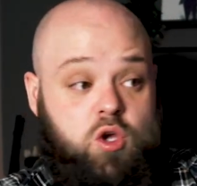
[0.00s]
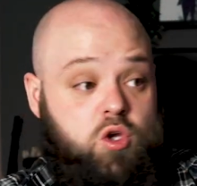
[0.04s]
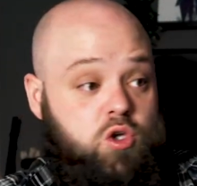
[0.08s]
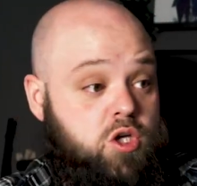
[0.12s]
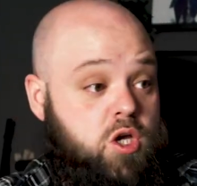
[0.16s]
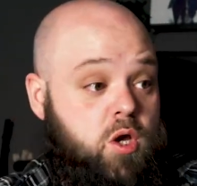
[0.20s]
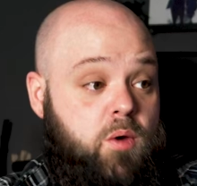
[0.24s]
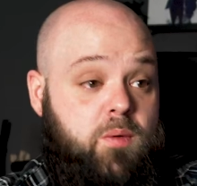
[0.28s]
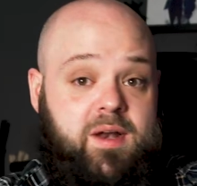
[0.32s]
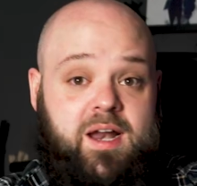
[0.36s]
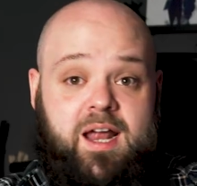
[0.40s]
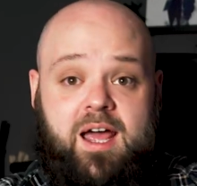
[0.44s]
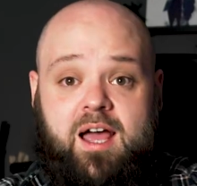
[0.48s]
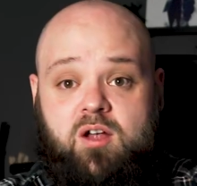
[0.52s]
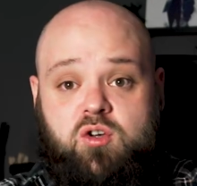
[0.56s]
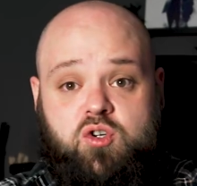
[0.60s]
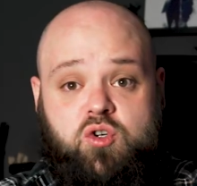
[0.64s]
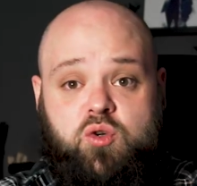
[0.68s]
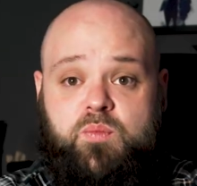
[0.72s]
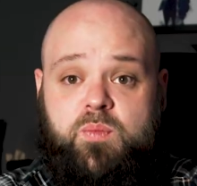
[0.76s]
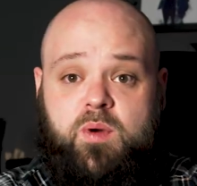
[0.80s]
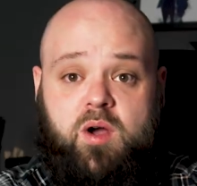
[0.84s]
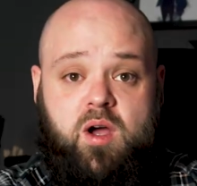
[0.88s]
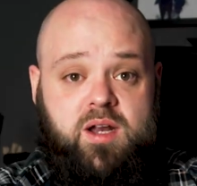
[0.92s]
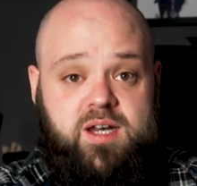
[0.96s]
going out and
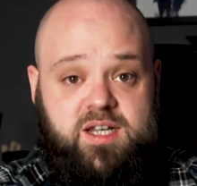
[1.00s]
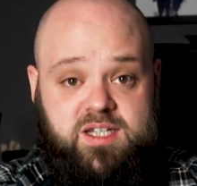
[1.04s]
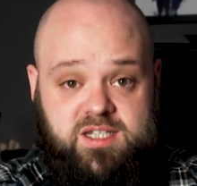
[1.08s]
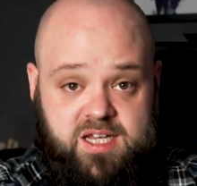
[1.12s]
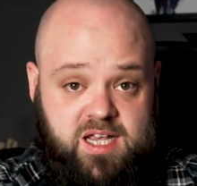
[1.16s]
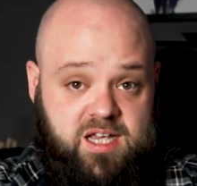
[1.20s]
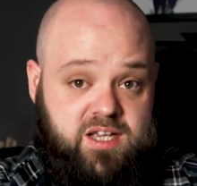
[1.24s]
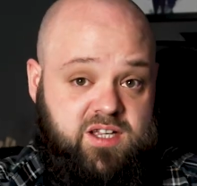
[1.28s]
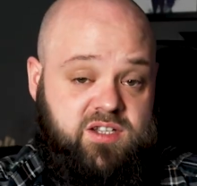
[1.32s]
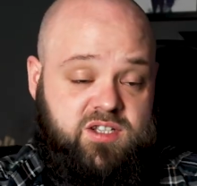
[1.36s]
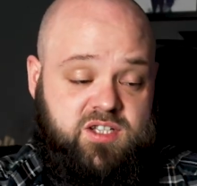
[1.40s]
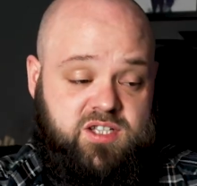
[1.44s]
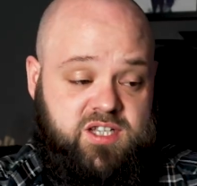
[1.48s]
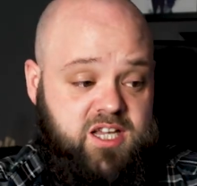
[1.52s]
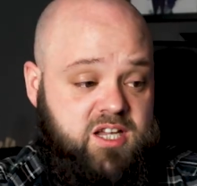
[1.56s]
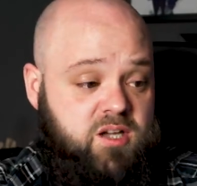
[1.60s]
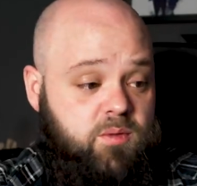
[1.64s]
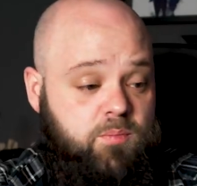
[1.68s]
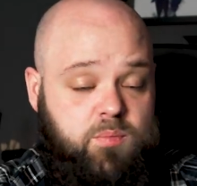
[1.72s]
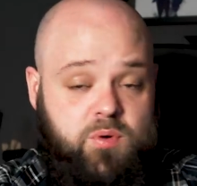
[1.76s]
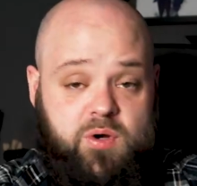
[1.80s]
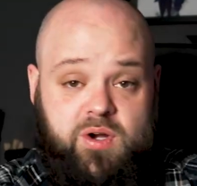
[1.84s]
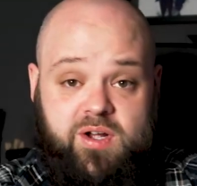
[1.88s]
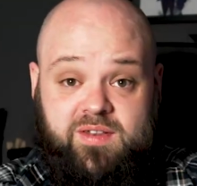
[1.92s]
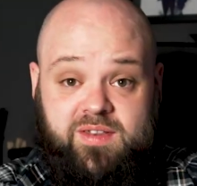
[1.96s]
just buying a second stick
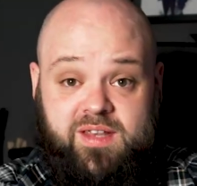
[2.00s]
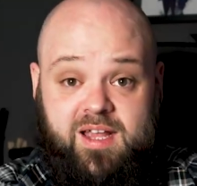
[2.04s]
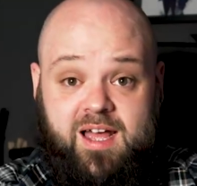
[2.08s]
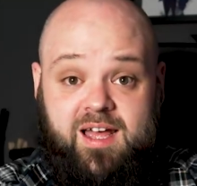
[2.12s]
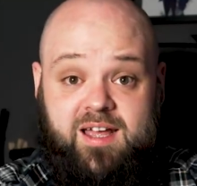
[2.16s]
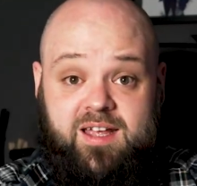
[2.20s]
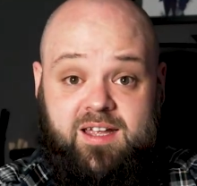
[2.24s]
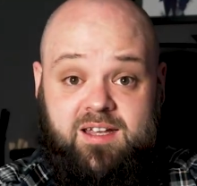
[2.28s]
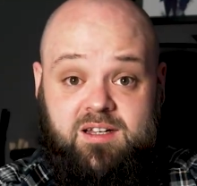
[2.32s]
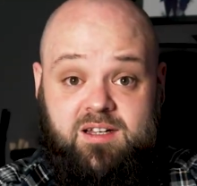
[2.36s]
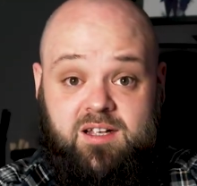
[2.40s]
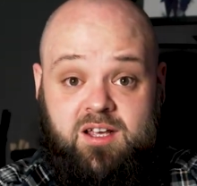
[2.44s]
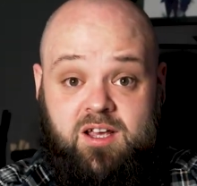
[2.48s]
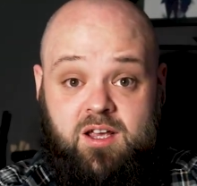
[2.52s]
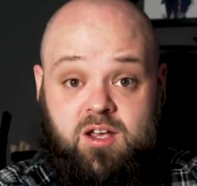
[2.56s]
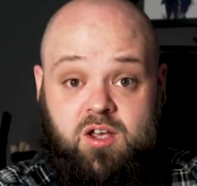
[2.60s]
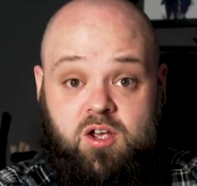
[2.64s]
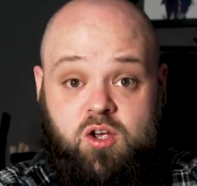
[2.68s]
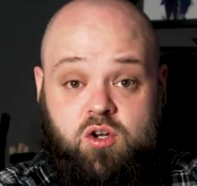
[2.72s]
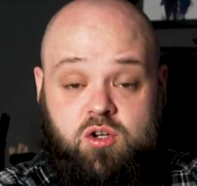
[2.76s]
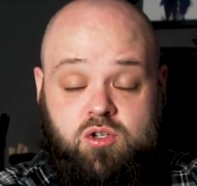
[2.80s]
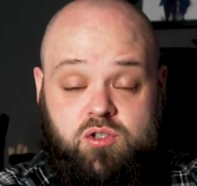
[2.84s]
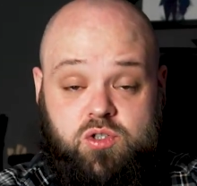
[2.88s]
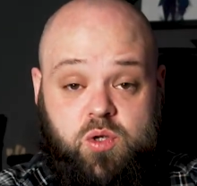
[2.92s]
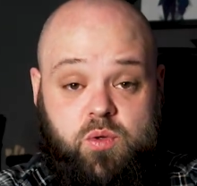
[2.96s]
and putting that in,
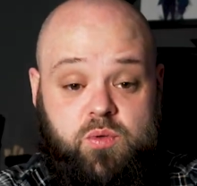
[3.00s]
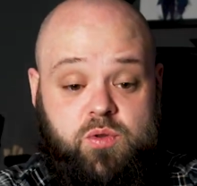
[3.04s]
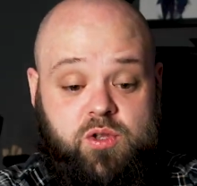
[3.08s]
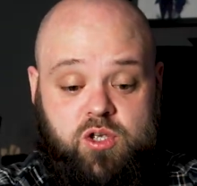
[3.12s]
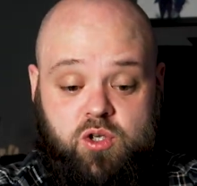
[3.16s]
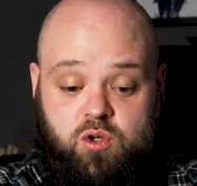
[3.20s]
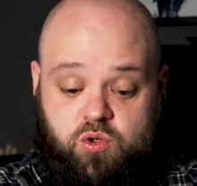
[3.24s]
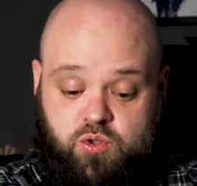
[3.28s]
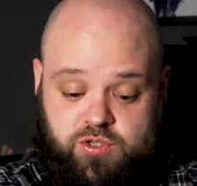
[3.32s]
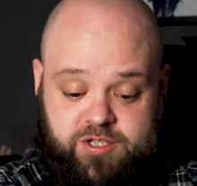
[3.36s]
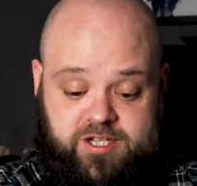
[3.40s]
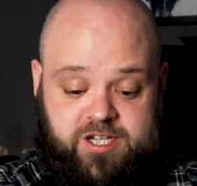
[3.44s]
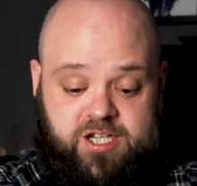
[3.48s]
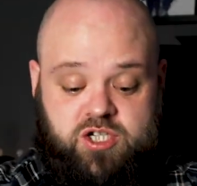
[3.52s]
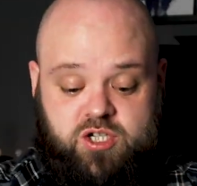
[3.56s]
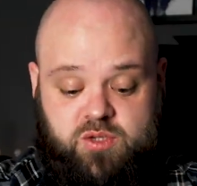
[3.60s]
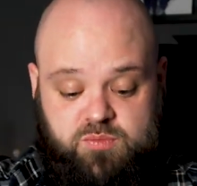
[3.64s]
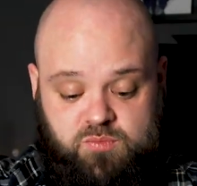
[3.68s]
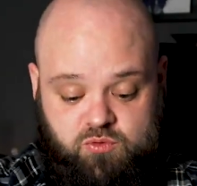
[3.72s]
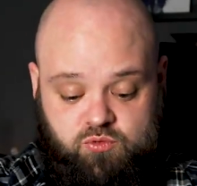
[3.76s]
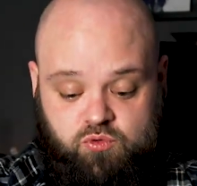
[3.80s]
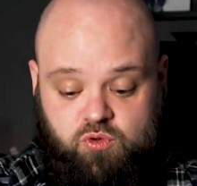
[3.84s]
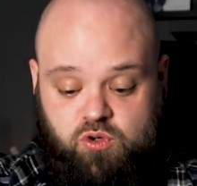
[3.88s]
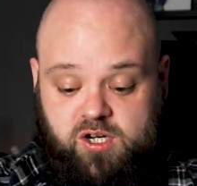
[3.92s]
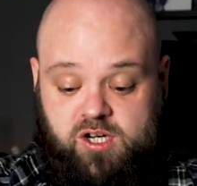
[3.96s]
so that your
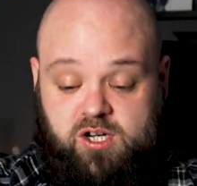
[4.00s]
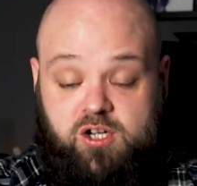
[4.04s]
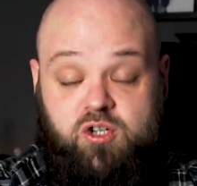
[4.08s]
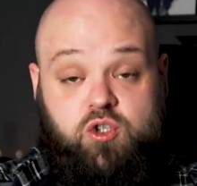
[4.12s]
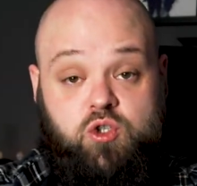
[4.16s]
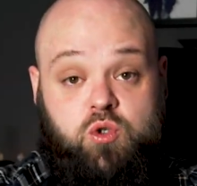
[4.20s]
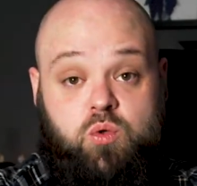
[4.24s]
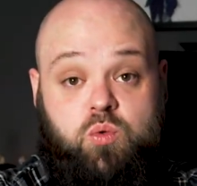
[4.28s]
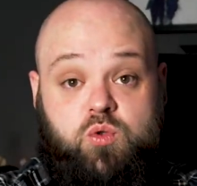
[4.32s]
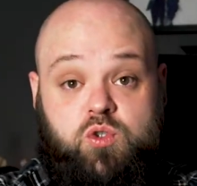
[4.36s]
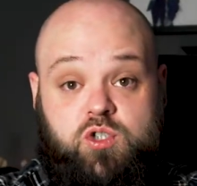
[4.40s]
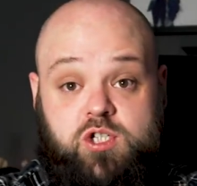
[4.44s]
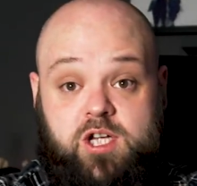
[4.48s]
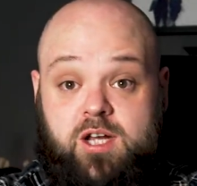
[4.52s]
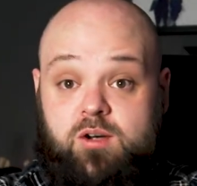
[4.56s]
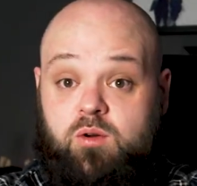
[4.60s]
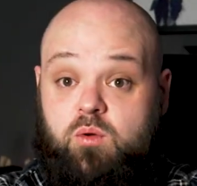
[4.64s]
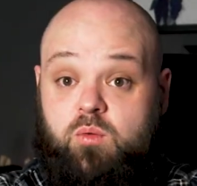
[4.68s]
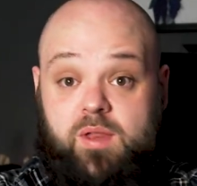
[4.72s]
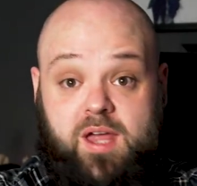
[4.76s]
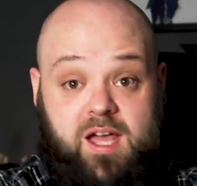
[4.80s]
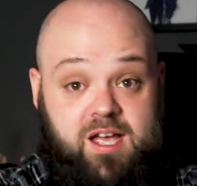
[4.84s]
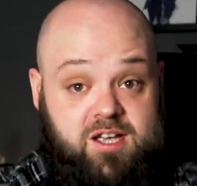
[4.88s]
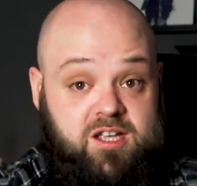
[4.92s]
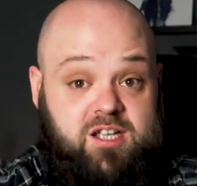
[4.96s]
system's running in dual
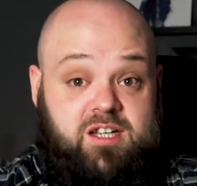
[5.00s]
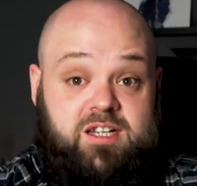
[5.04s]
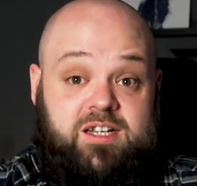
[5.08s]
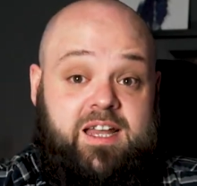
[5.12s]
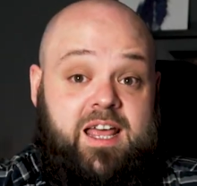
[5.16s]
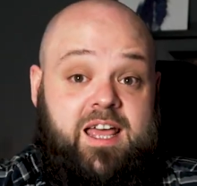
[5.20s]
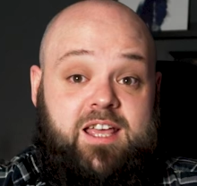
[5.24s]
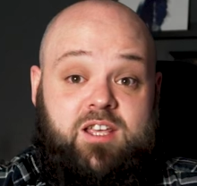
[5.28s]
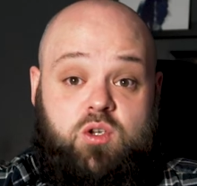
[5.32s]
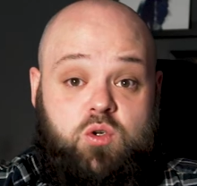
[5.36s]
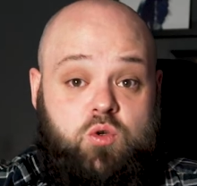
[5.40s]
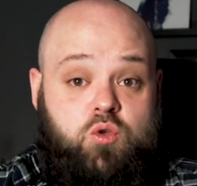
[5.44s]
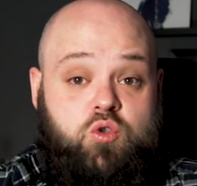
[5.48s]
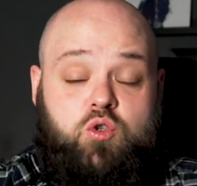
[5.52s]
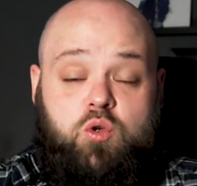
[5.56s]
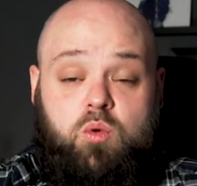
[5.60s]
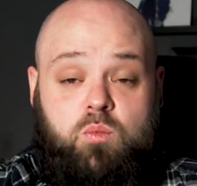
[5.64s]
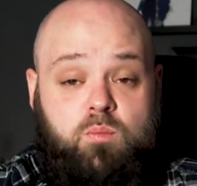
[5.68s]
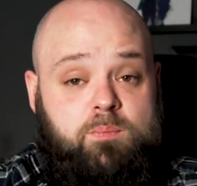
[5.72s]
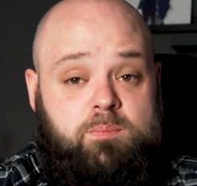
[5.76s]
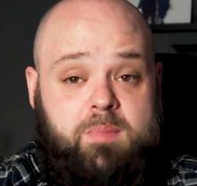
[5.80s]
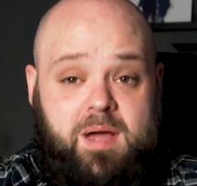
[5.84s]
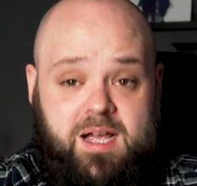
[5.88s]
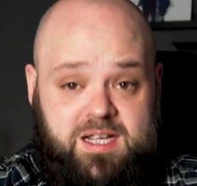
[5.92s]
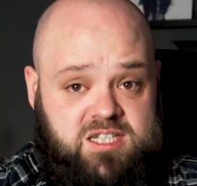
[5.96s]
channel, that can net you
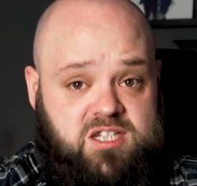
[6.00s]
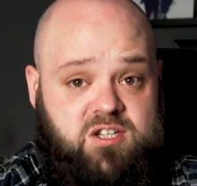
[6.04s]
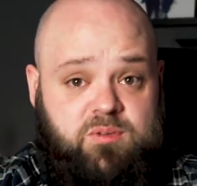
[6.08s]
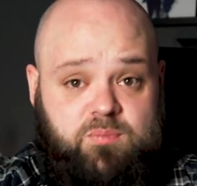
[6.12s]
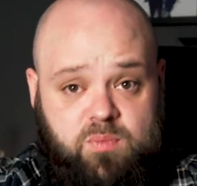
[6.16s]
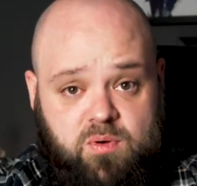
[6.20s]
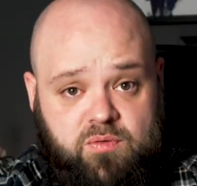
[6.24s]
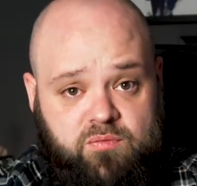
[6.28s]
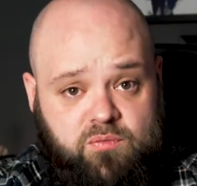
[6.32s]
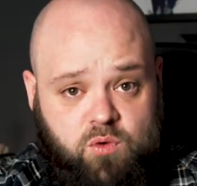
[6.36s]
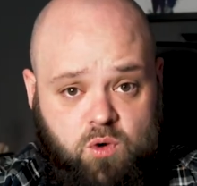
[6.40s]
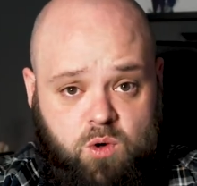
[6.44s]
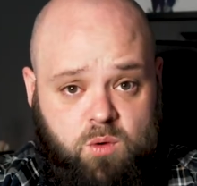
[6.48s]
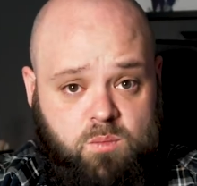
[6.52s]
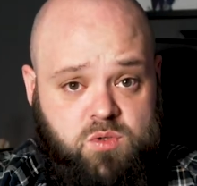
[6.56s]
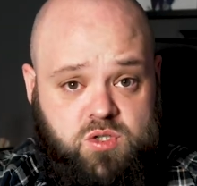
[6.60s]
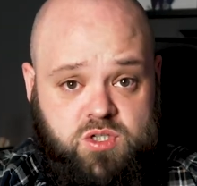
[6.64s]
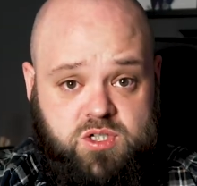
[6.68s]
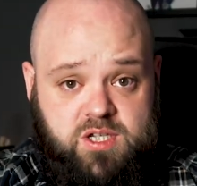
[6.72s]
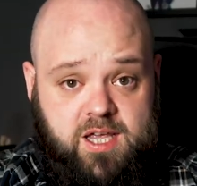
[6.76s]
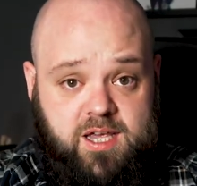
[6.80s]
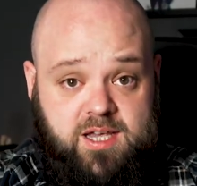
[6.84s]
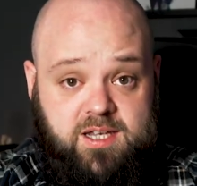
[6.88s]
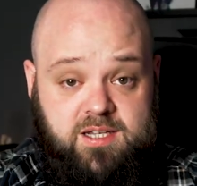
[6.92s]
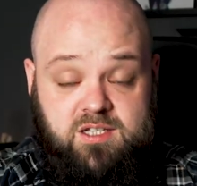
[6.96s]
some massive
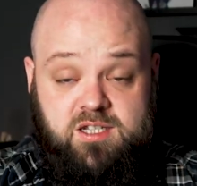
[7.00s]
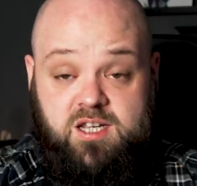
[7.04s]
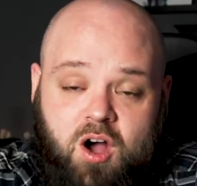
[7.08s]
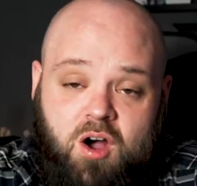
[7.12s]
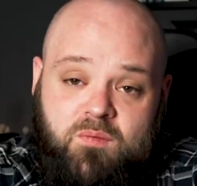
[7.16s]
performance gains.